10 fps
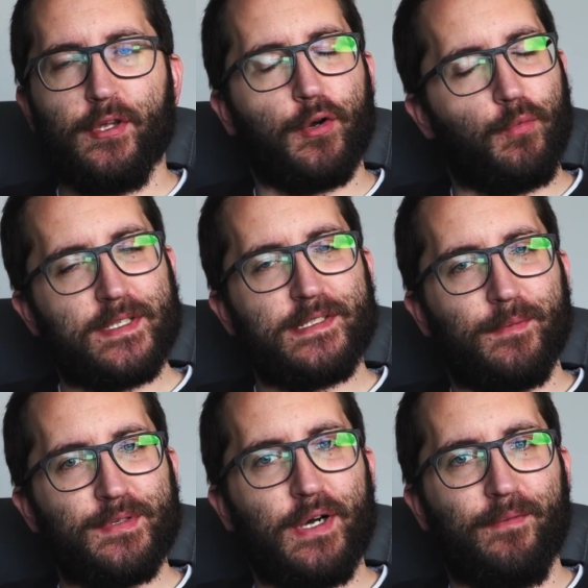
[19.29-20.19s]
your one
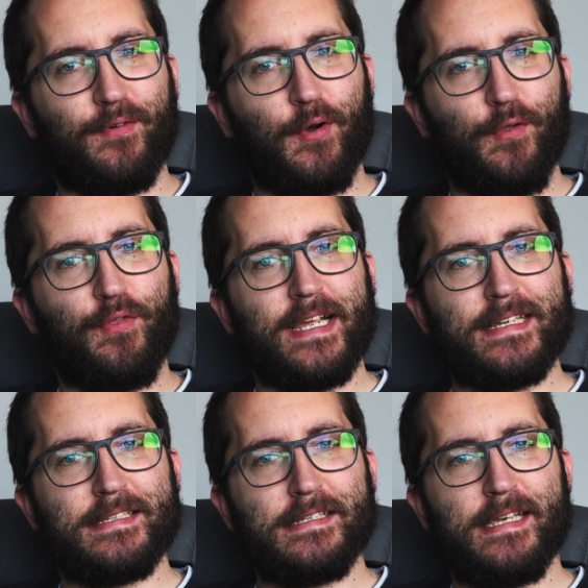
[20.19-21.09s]
stop shop for all
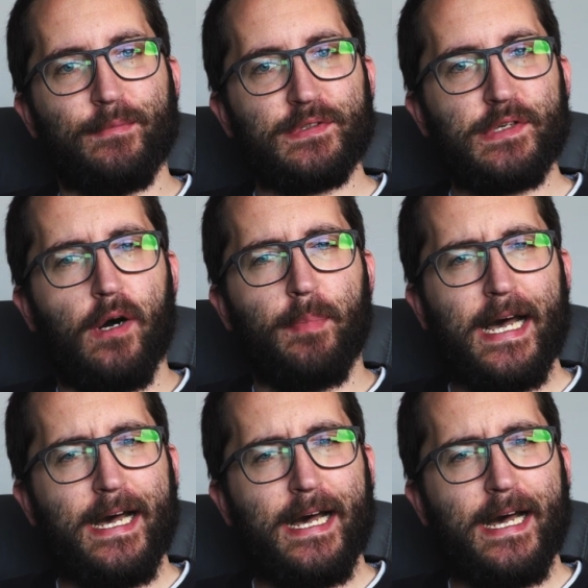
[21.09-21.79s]
things tabletop.